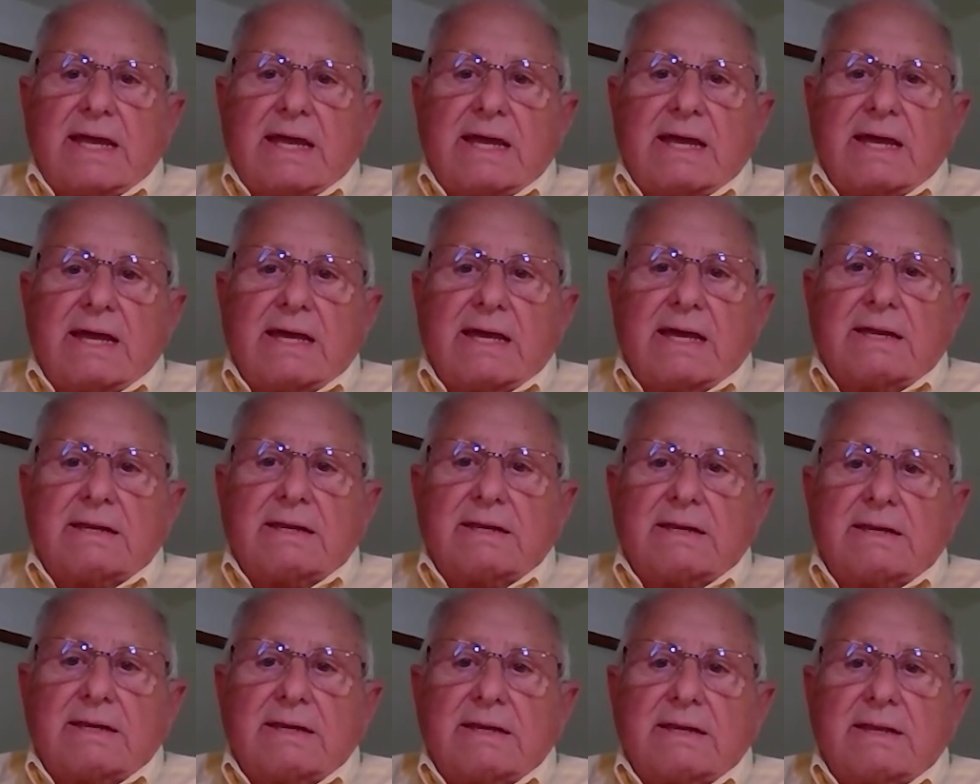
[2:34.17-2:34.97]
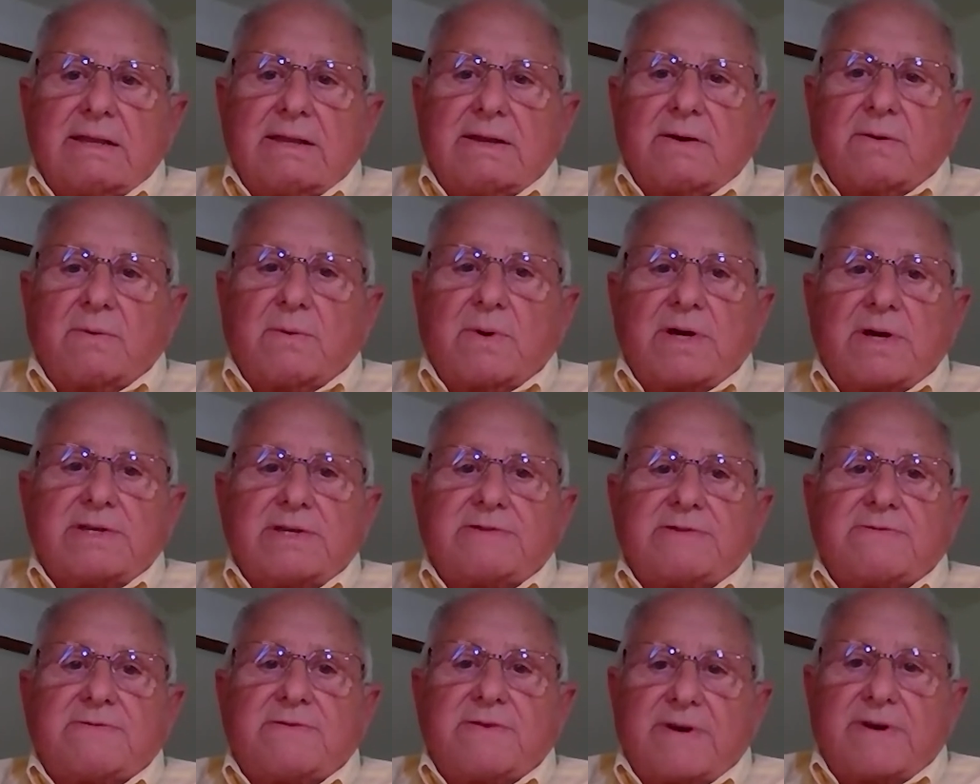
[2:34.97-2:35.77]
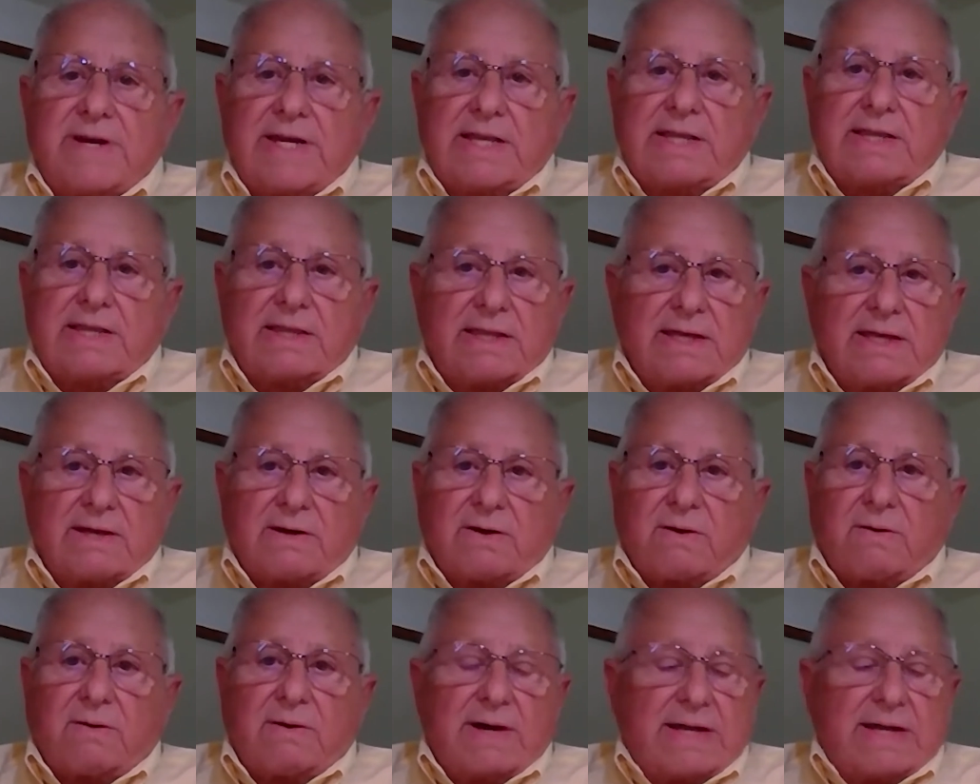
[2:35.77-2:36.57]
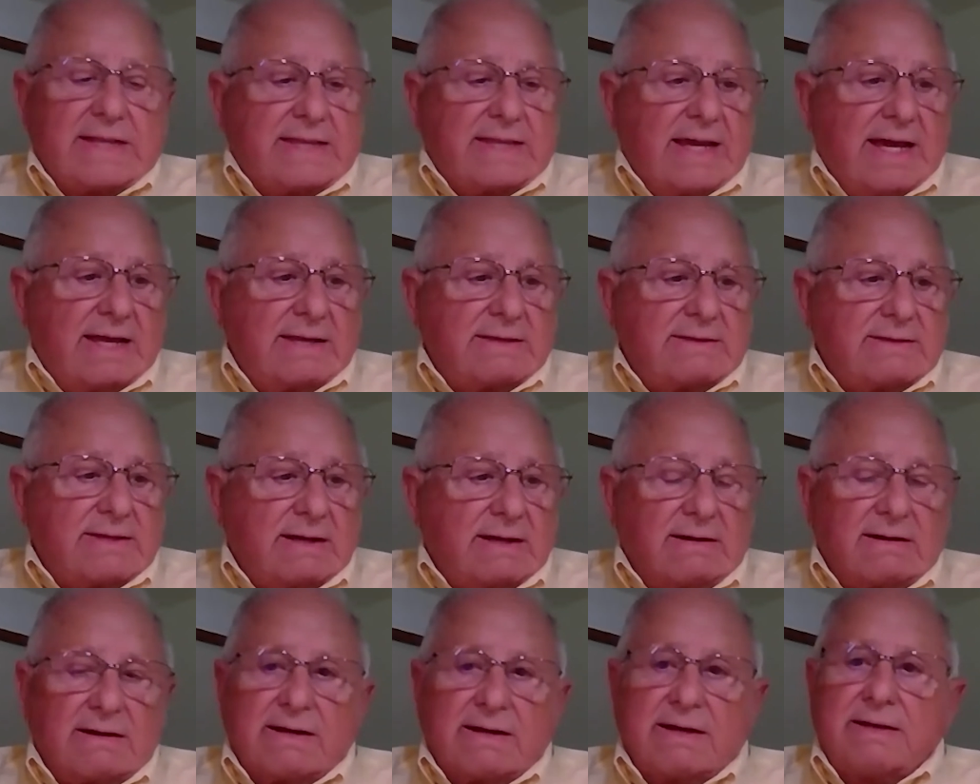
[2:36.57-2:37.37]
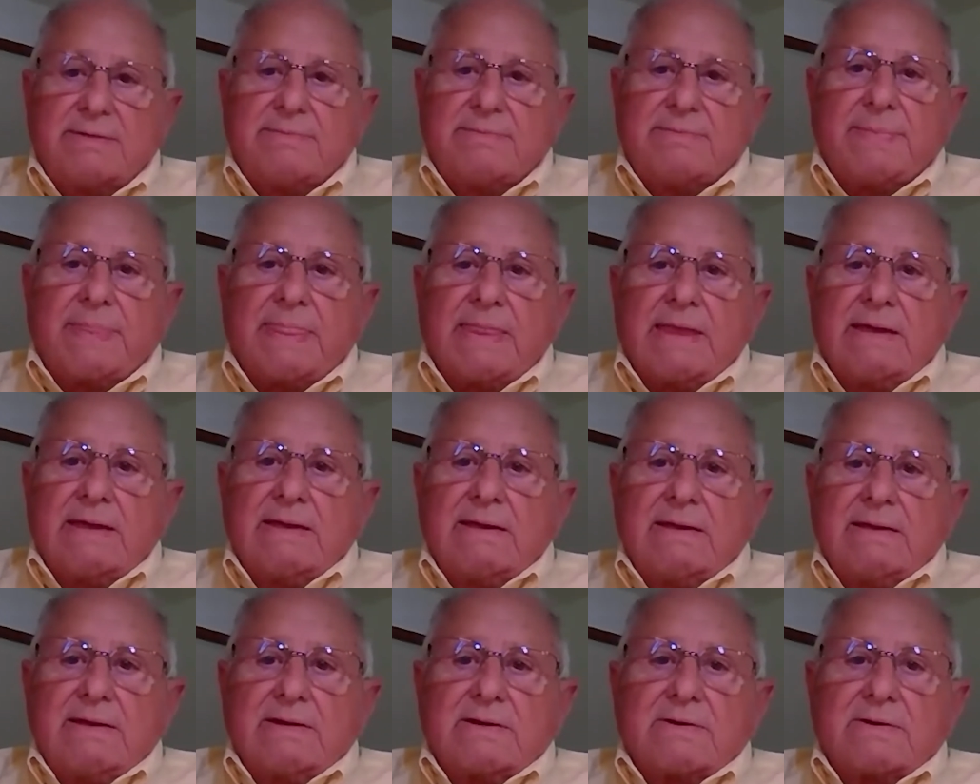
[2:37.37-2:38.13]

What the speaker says: And there was very little at that time